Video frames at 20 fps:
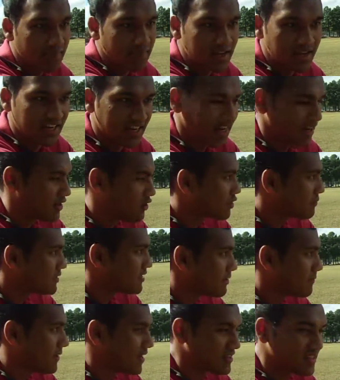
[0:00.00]
comedian, you could be
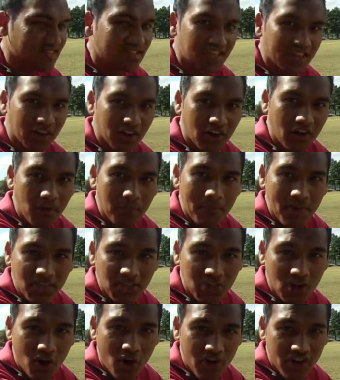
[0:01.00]
the best singer,
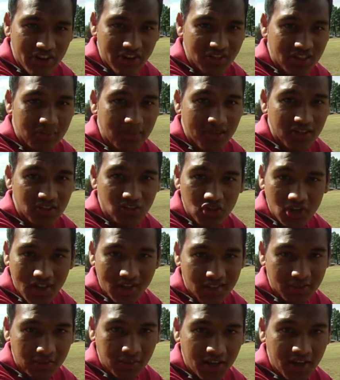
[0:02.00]
best artist, best
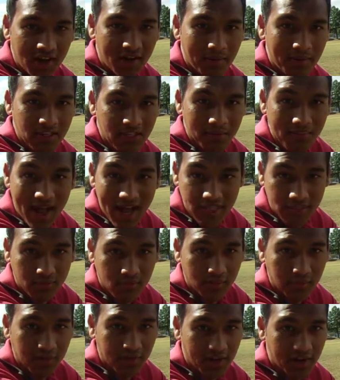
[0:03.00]
chess player, best
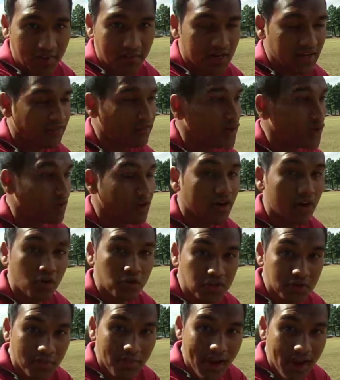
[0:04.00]
basketball player, but if no one
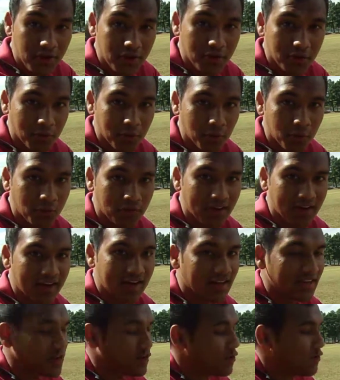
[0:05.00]
knows about you, then
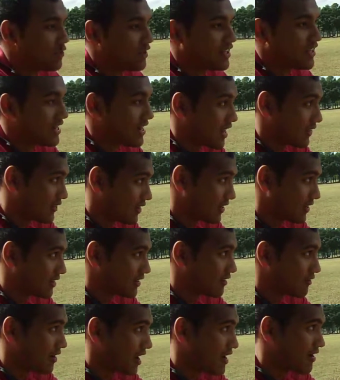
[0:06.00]
you're really nothing,
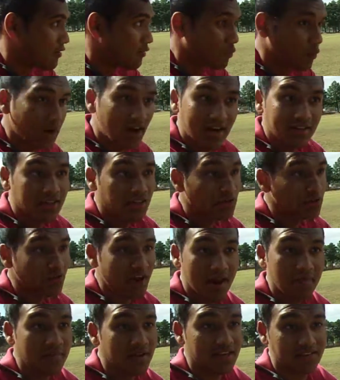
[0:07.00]
right? Whereas you could
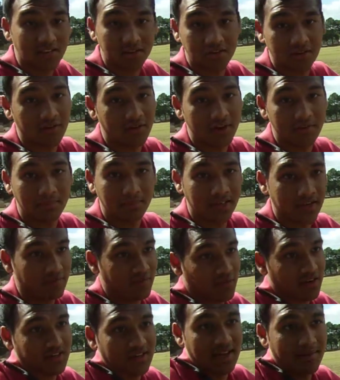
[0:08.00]
not be such a great player.
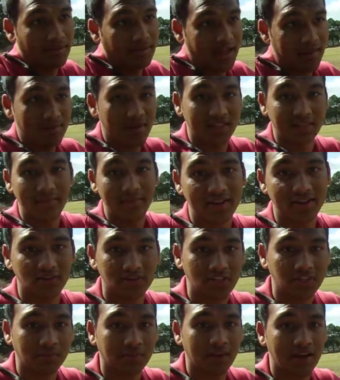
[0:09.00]
For example, I'm best
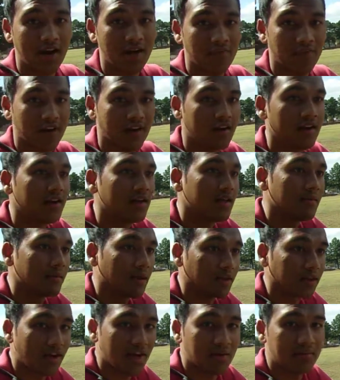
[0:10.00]
chess player out there,
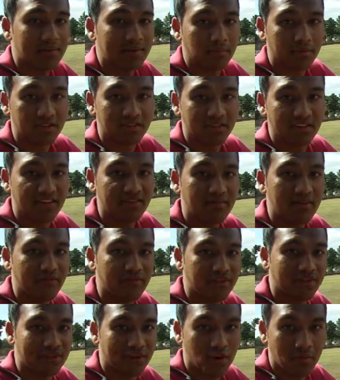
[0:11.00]
but a lot of people in the city of
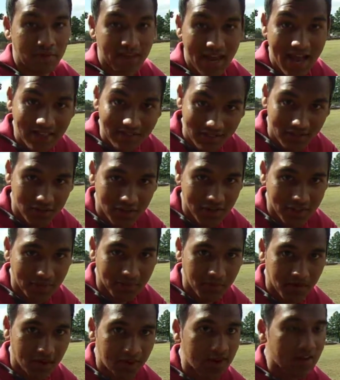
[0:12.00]
Memphis know me as a chess
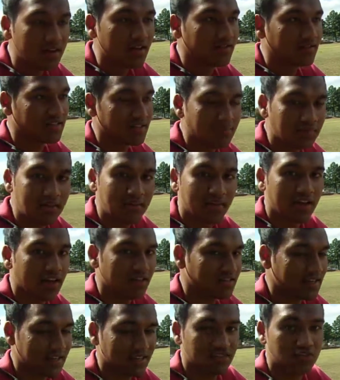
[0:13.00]
player simply
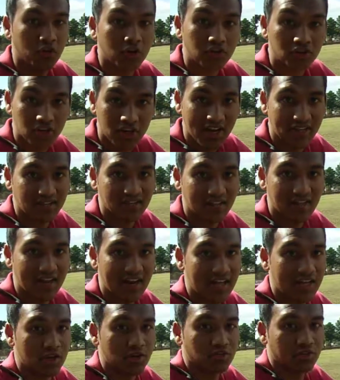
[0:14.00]
because I took chess and
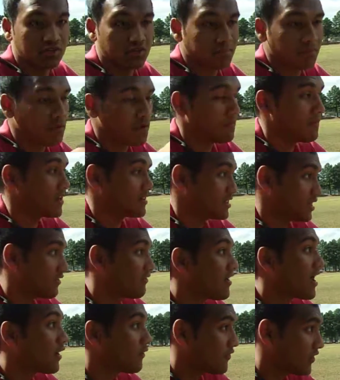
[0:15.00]
I use it to put myself
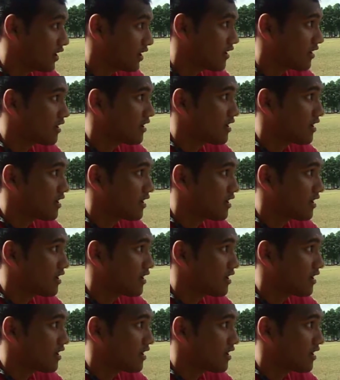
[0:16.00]
out there.